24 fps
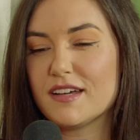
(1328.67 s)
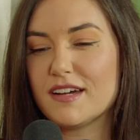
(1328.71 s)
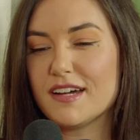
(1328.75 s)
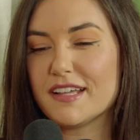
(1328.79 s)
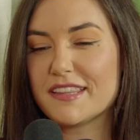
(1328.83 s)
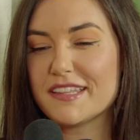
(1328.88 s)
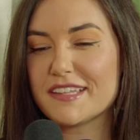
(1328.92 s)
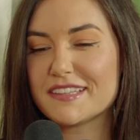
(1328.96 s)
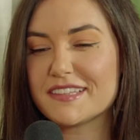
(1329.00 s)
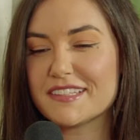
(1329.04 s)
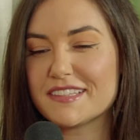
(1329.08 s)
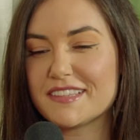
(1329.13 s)
I
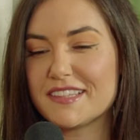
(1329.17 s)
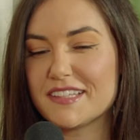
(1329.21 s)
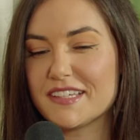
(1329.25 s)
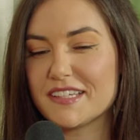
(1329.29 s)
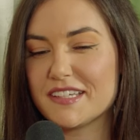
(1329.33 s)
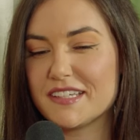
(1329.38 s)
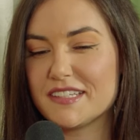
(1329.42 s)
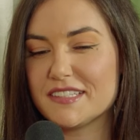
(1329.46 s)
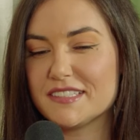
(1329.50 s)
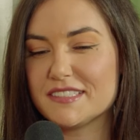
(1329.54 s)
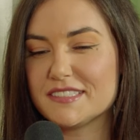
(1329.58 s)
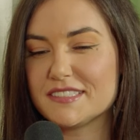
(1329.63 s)
think the thing
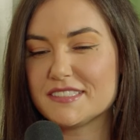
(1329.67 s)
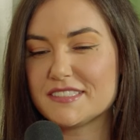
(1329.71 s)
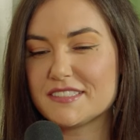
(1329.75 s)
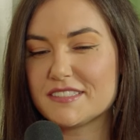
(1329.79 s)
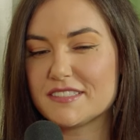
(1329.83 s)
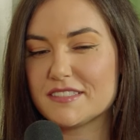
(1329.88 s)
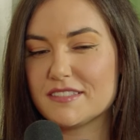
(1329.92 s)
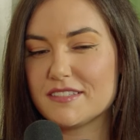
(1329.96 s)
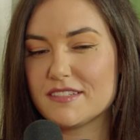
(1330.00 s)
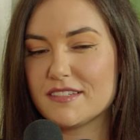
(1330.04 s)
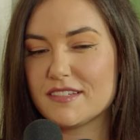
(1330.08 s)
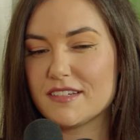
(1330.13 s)
is
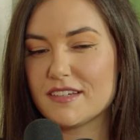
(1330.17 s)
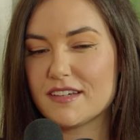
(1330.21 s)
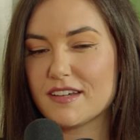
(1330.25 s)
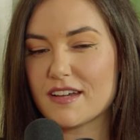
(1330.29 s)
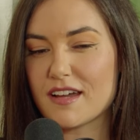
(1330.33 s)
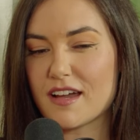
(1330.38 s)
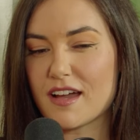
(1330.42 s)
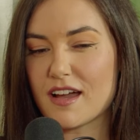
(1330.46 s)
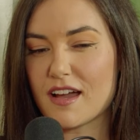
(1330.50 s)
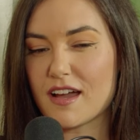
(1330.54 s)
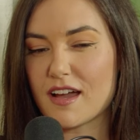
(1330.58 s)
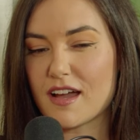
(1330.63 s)

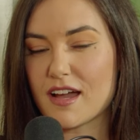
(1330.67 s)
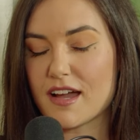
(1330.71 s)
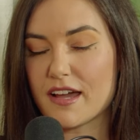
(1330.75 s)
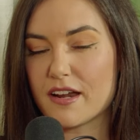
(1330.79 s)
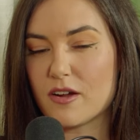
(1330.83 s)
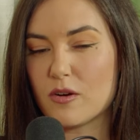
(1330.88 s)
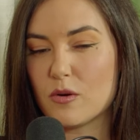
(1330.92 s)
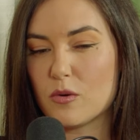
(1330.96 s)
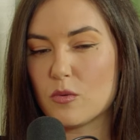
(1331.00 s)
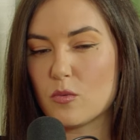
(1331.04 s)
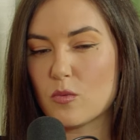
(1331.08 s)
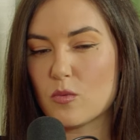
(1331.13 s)
I
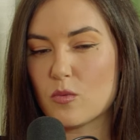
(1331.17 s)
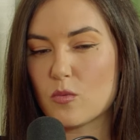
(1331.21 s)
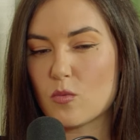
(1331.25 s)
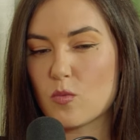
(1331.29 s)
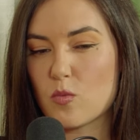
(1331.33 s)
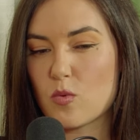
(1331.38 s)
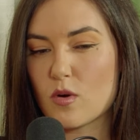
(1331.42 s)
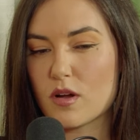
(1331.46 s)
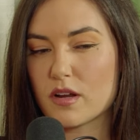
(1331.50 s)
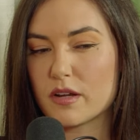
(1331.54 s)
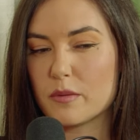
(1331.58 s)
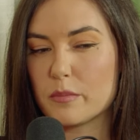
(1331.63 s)
don't
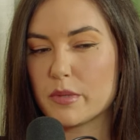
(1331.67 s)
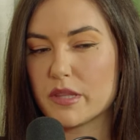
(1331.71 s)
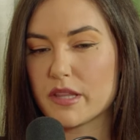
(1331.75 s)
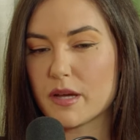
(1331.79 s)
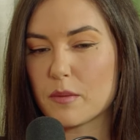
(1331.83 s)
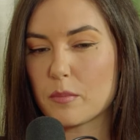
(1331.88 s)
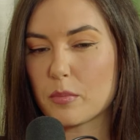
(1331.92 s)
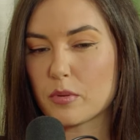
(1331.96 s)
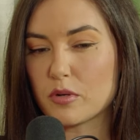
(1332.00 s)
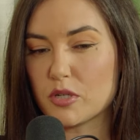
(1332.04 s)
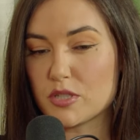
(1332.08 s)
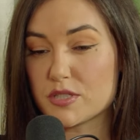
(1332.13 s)
want to be
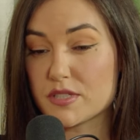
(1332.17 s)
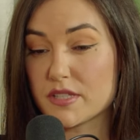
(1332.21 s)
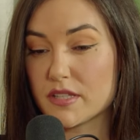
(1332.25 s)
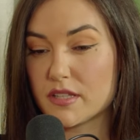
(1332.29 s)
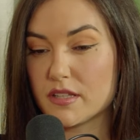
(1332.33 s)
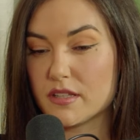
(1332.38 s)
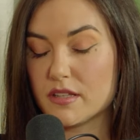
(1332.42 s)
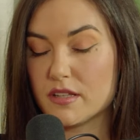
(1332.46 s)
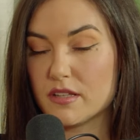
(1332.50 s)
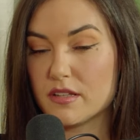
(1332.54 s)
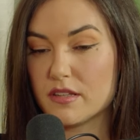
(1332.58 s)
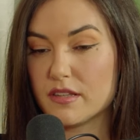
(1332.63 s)
that
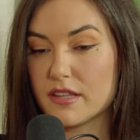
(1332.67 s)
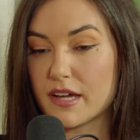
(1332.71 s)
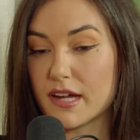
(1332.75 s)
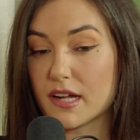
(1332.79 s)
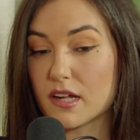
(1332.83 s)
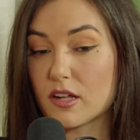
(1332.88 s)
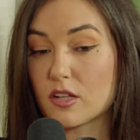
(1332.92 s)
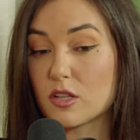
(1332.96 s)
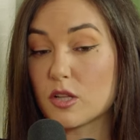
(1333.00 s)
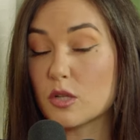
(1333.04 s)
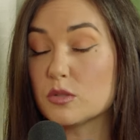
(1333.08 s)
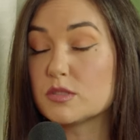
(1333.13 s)
person
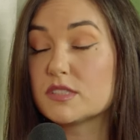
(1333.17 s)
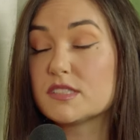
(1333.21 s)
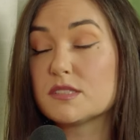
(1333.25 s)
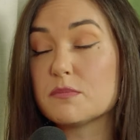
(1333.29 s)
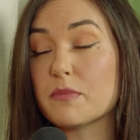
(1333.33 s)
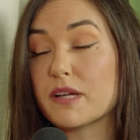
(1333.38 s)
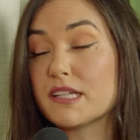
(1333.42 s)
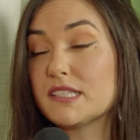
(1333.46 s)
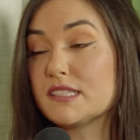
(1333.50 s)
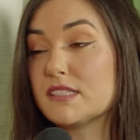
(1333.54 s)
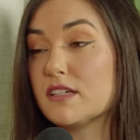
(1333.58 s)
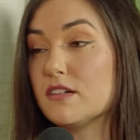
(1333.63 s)
that closes
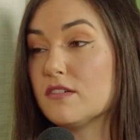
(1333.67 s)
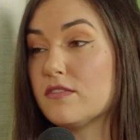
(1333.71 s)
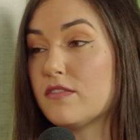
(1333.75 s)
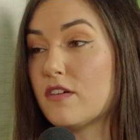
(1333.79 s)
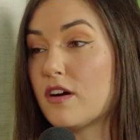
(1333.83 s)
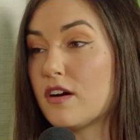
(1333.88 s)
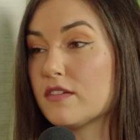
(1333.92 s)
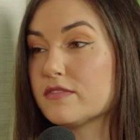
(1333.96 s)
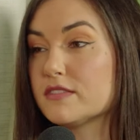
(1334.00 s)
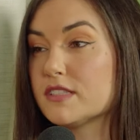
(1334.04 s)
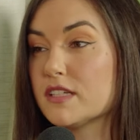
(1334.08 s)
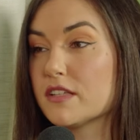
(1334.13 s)
myself
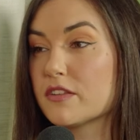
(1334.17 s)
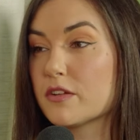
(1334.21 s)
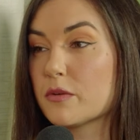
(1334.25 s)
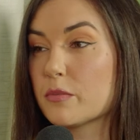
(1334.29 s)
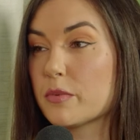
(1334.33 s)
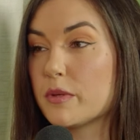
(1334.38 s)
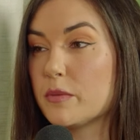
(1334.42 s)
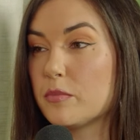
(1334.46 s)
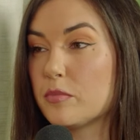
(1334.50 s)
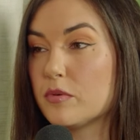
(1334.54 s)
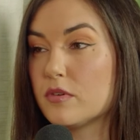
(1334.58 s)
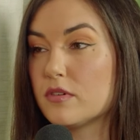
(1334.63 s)
off to other
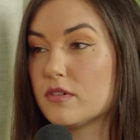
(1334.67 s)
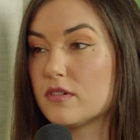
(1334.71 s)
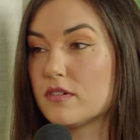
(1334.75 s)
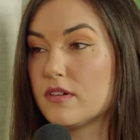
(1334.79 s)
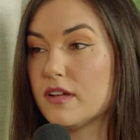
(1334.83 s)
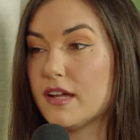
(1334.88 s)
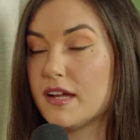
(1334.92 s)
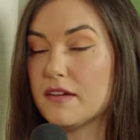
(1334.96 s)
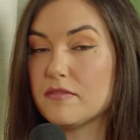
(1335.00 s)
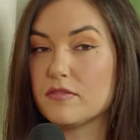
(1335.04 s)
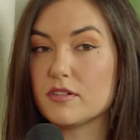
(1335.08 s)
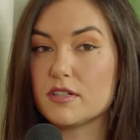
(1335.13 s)
people
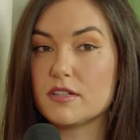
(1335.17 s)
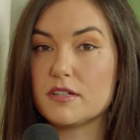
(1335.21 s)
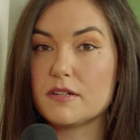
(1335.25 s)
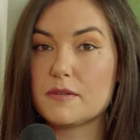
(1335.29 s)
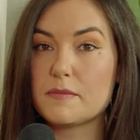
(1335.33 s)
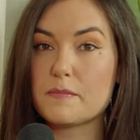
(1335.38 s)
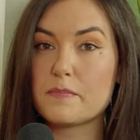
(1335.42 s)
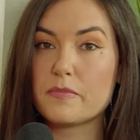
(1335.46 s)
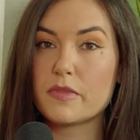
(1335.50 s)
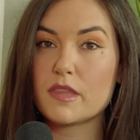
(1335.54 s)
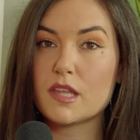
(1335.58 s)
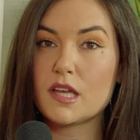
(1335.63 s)
mm-hmm. ever.
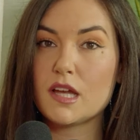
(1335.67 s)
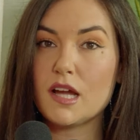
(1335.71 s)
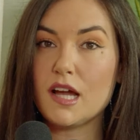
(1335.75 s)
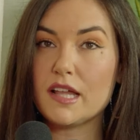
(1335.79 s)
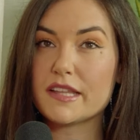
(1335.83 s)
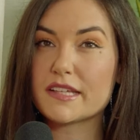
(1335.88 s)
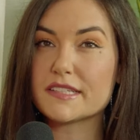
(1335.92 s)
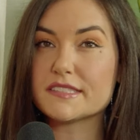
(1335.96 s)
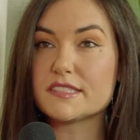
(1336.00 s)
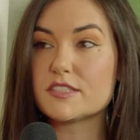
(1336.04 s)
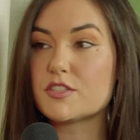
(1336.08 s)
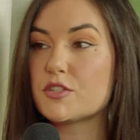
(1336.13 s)
I
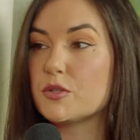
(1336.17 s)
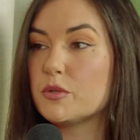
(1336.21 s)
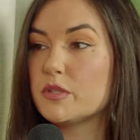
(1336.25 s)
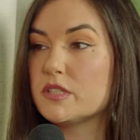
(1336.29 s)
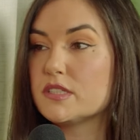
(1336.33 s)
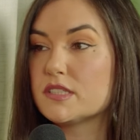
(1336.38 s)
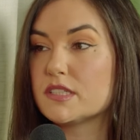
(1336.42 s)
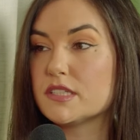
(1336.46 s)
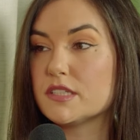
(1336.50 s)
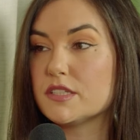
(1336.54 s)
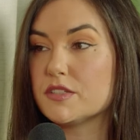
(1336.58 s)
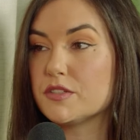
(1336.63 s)
think it's too
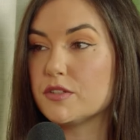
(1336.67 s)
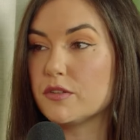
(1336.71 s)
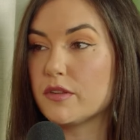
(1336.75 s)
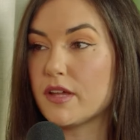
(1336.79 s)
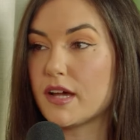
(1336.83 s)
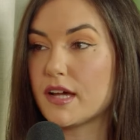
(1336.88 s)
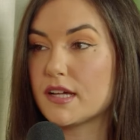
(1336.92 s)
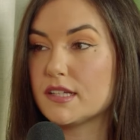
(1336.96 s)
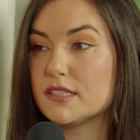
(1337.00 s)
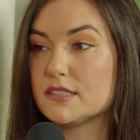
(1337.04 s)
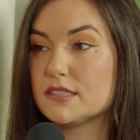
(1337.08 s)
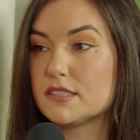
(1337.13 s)
easy to do
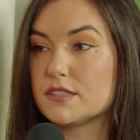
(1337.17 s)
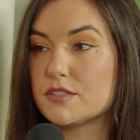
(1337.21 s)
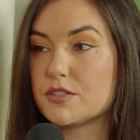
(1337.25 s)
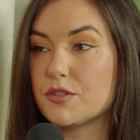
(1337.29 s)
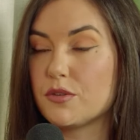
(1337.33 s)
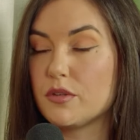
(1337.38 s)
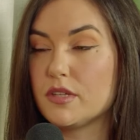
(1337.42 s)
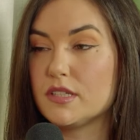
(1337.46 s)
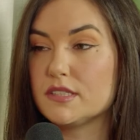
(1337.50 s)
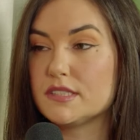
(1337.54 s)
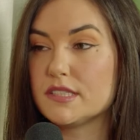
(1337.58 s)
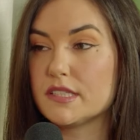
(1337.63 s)
that. It's too
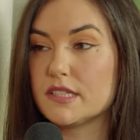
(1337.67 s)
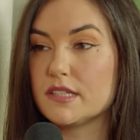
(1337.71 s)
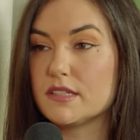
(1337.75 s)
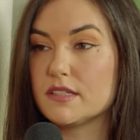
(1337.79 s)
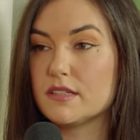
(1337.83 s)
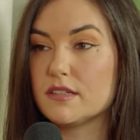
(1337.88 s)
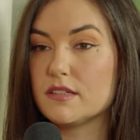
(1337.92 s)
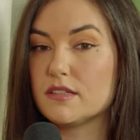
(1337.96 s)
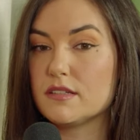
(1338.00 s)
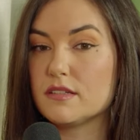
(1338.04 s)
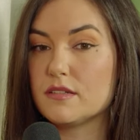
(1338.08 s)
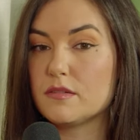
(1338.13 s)
easy
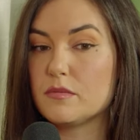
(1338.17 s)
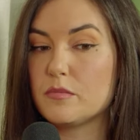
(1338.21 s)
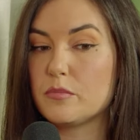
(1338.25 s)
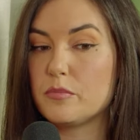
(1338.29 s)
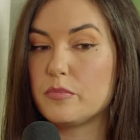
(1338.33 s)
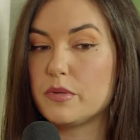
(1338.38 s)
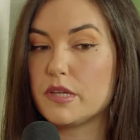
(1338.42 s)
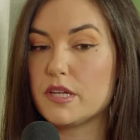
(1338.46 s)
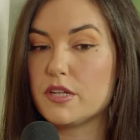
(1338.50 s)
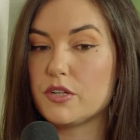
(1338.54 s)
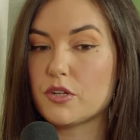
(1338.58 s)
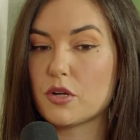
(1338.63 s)
to
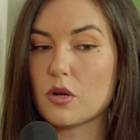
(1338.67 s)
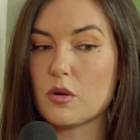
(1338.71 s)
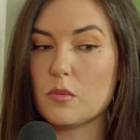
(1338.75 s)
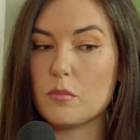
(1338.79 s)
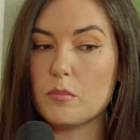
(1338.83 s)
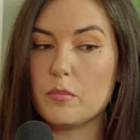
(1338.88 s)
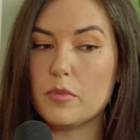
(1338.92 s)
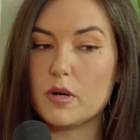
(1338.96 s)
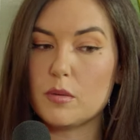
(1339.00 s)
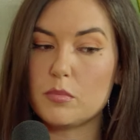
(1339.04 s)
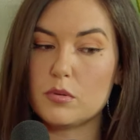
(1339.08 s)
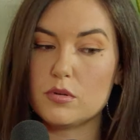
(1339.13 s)
be in your own
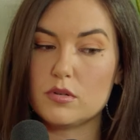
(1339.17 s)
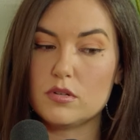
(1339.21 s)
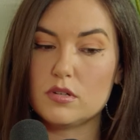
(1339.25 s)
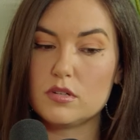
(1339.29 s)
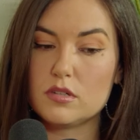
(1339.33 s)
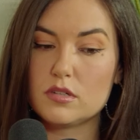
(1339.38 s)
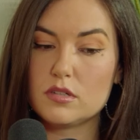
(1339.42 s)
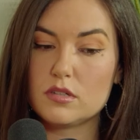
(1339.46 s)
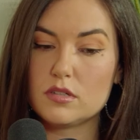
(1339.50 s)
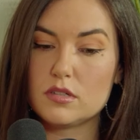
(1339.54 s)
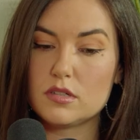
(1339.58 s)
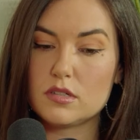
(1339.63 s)
bubble.
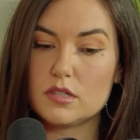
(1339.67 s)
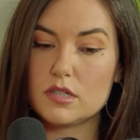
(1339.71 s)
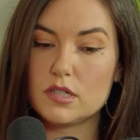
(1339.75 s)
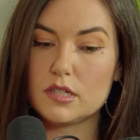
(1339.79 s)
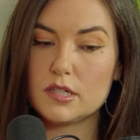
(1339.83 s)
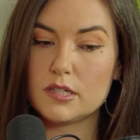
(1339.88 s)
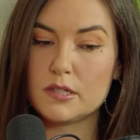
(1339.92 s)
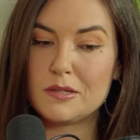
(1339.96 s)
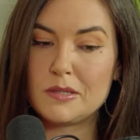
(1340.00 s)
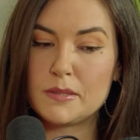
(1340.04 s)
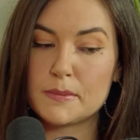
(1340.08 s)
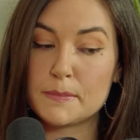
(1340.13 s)

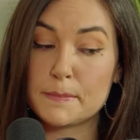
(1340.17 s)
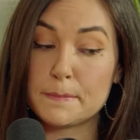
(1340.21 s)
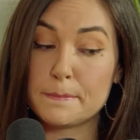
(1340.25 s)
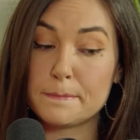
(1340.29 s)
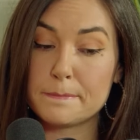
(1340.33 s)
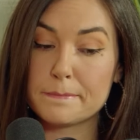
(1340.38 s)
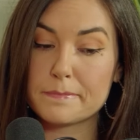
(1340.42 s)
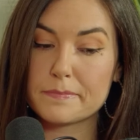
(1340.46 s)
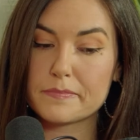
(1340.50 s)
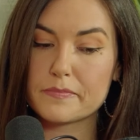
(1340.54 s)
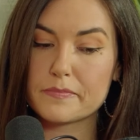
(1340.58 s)
Um,